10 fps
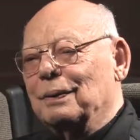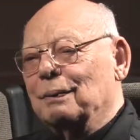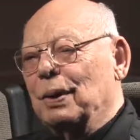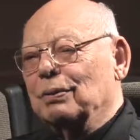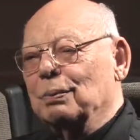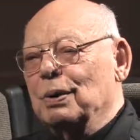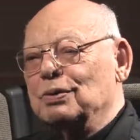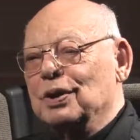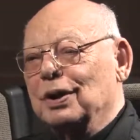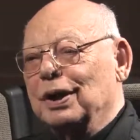both
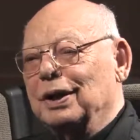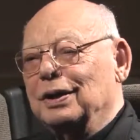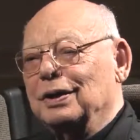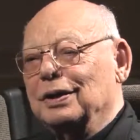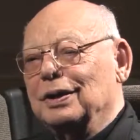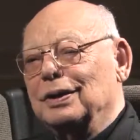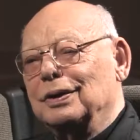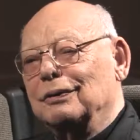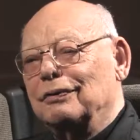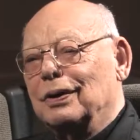moose hunting in
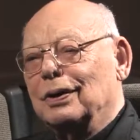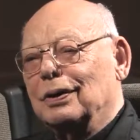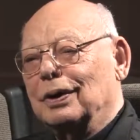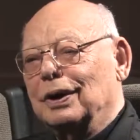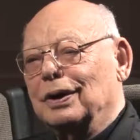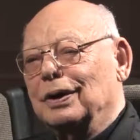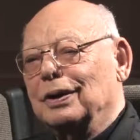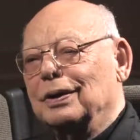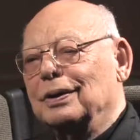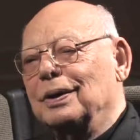the fall
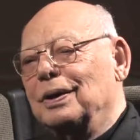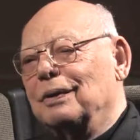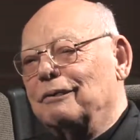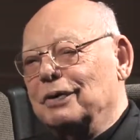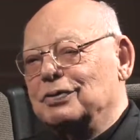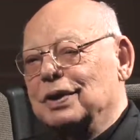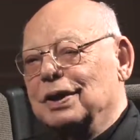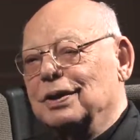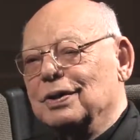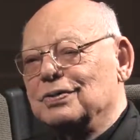and fishing
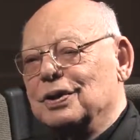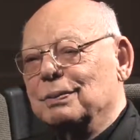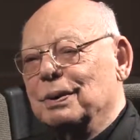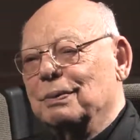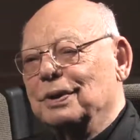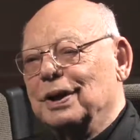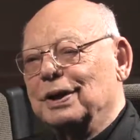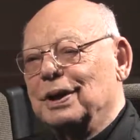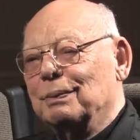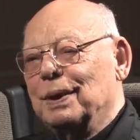in the summer when
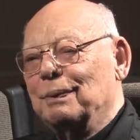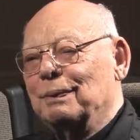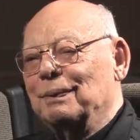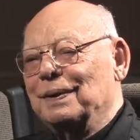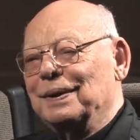they'd come up